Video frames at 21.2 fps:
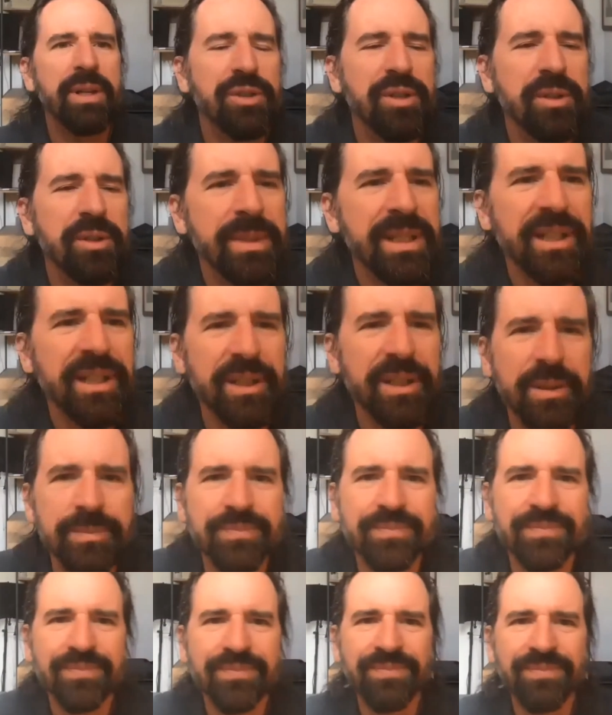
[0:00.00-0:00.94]
to be here.
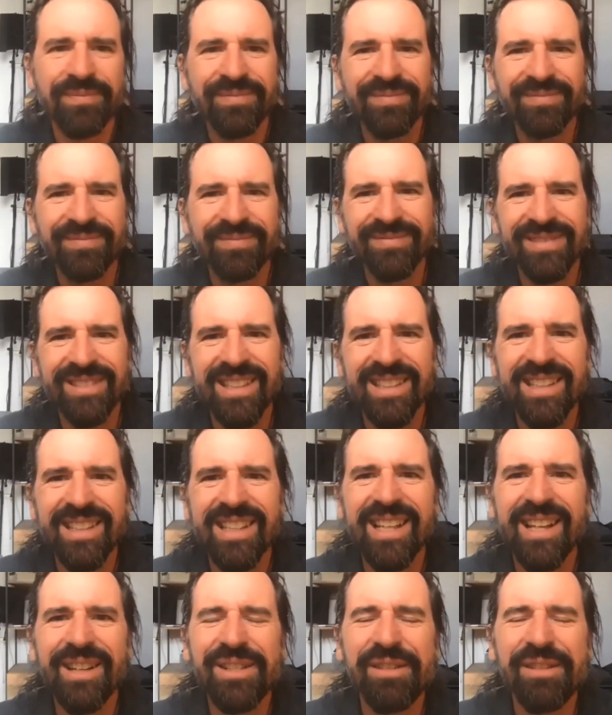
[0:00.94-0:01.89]

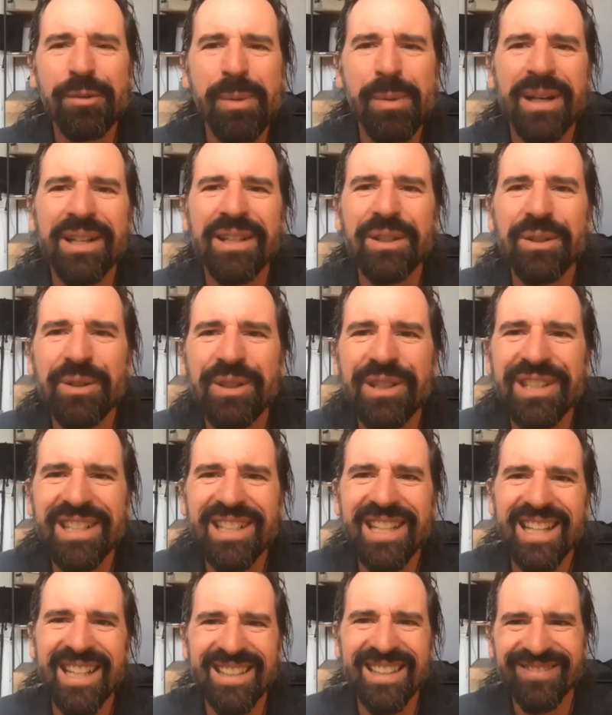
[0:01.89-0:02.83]
How's everybody doing
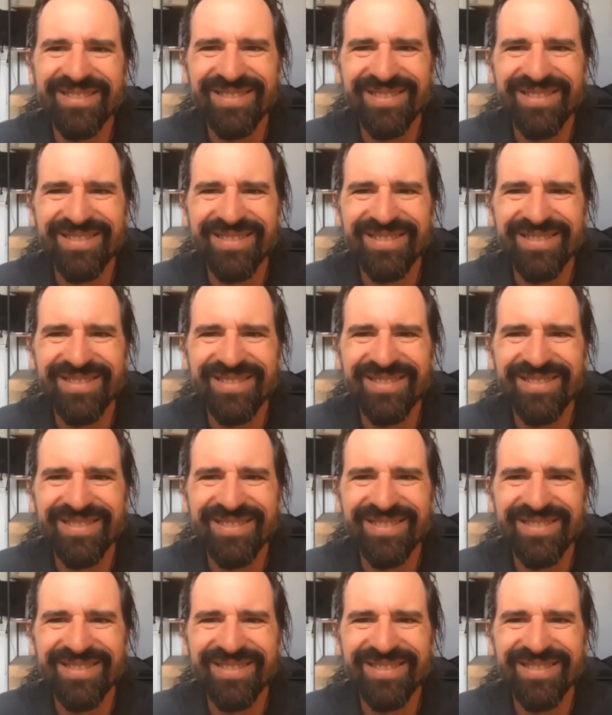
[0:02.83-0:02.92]
today?